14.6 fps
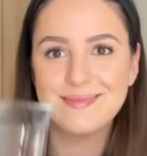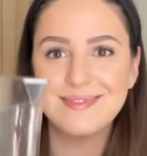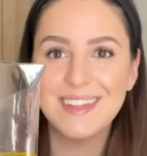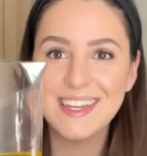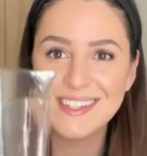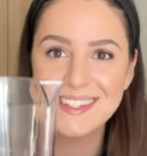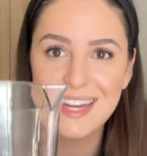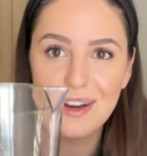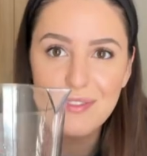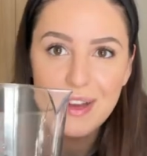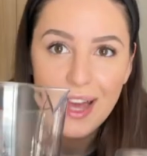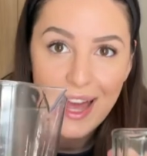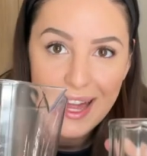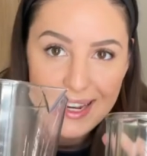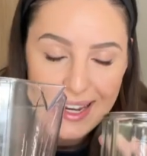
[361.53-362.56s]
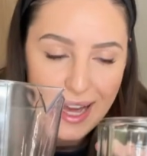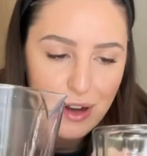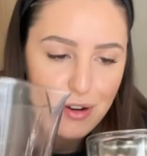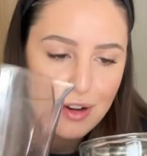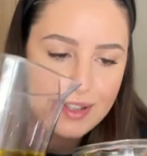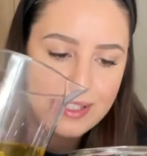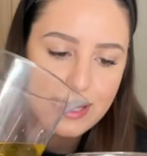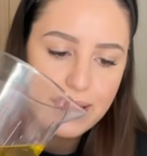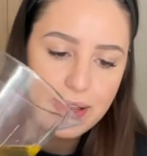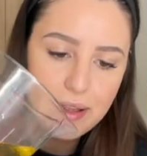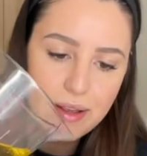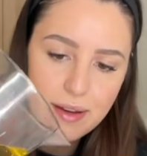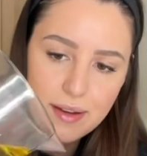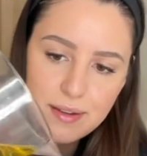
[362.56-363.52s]
This stuff now goes in
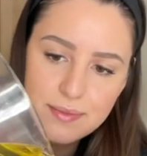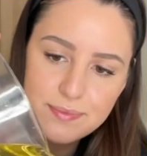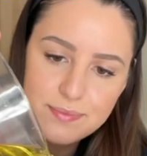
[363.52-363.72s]
here.